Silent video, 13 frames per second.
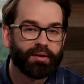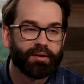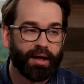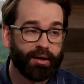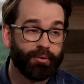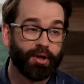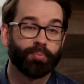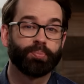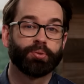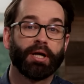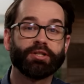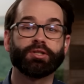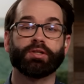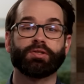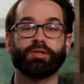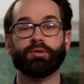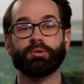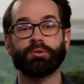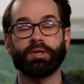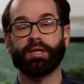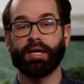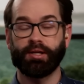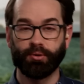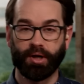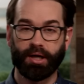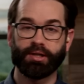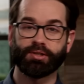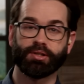Now, I don't want to prejudice you in any way,